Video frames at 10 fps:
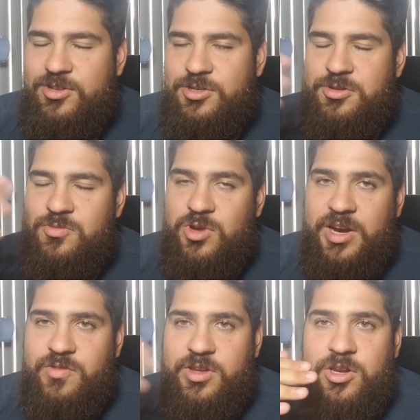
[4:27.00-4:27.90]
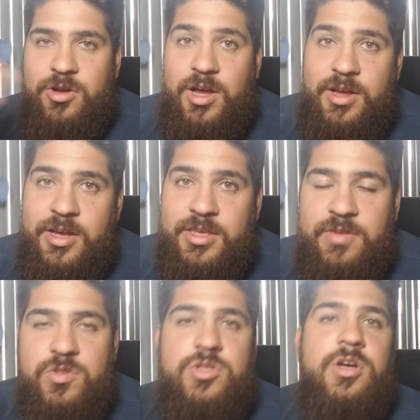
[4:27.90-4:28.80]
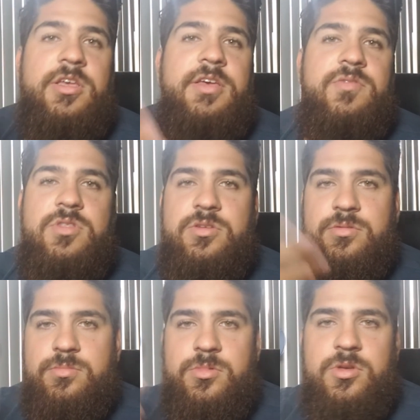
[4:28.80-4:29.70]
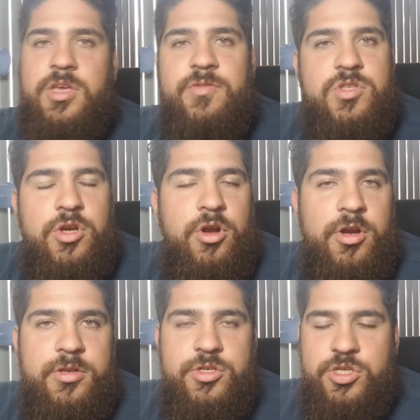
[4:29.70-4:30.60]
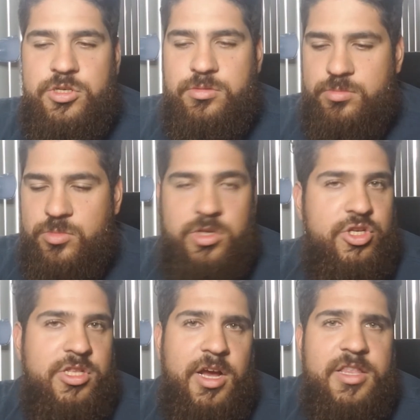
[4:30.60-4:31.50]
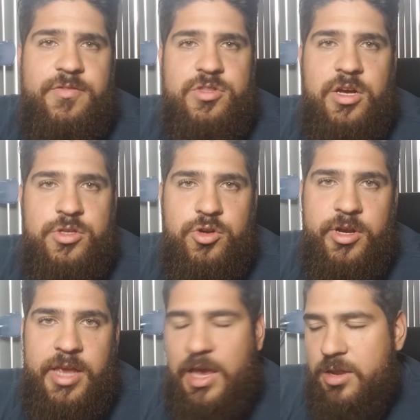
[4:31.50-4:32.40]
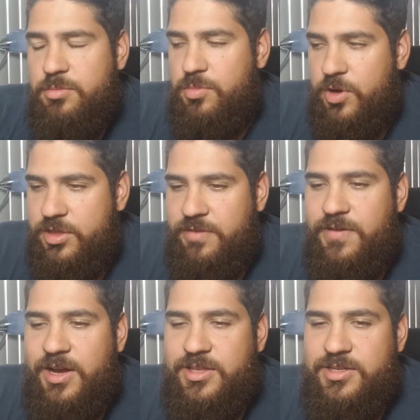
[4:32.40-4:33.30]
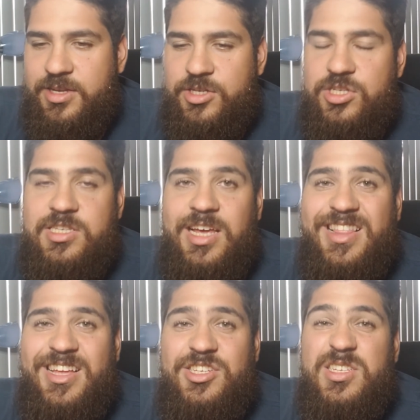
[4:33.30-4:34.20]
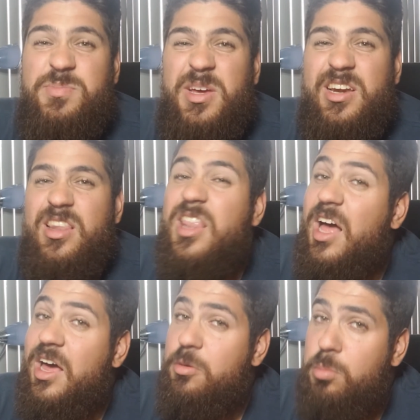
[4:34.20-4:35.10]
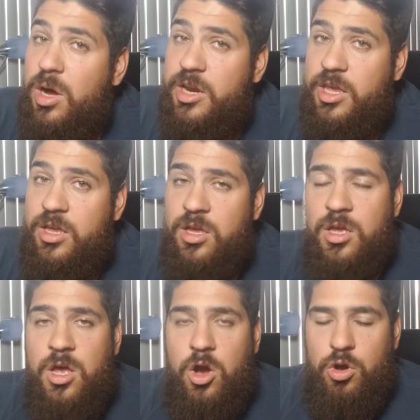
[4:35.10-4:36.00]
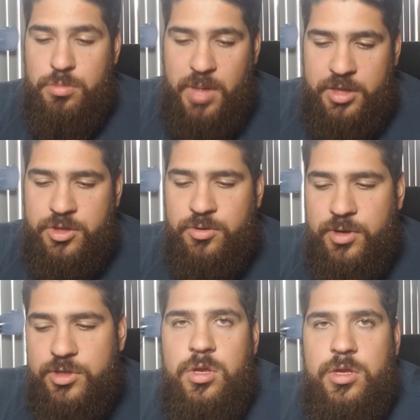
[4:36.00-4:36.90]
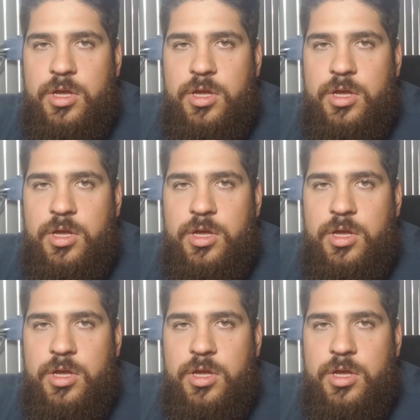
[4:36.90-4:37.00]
so whatever, I give it to her, and she I never talked to her again. But the fact is, she said that she spent a lot of money on mentoring.